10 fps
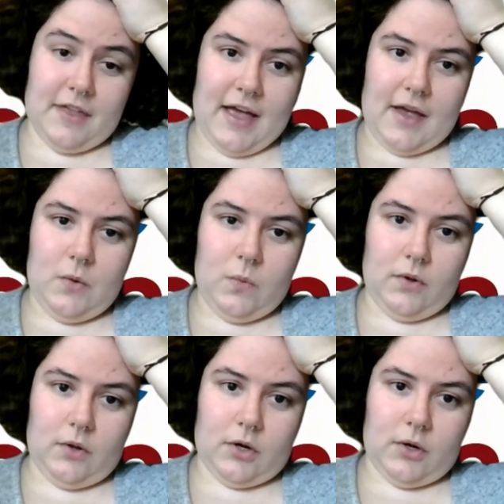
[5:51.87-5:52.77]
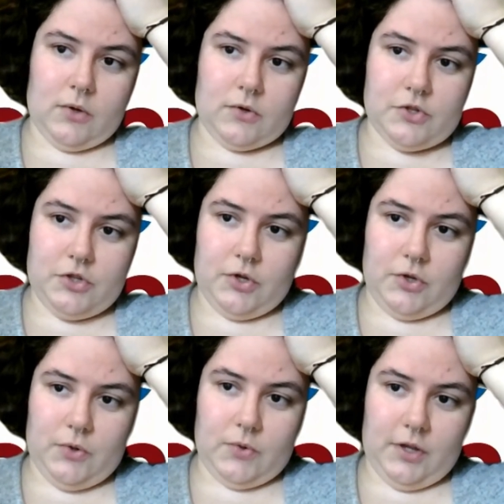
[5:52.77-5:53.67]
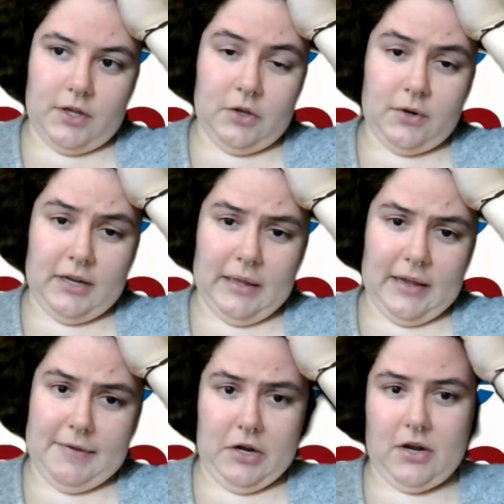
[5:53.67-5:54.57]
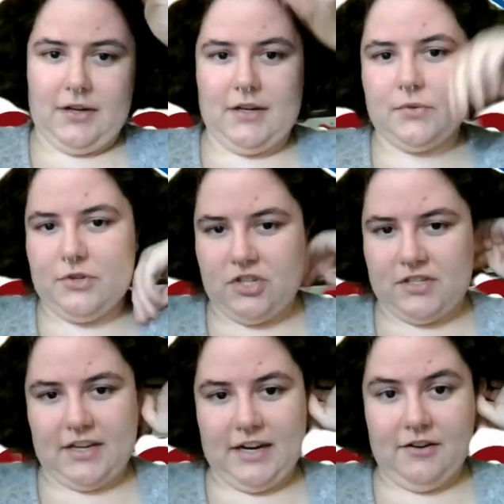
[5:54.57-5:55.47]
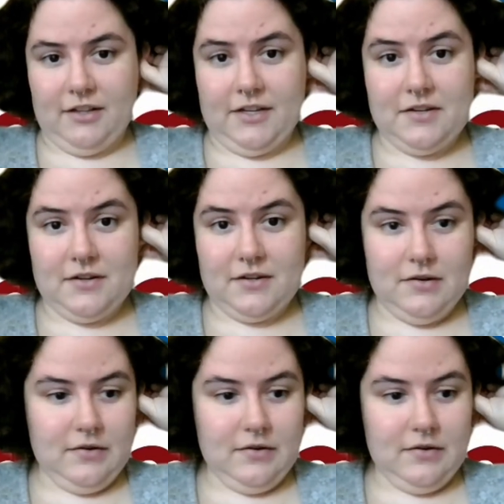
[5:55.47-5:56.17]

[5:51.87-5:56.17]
from that, we'll go to the Illinois Climate Caucus, which is Carolyn.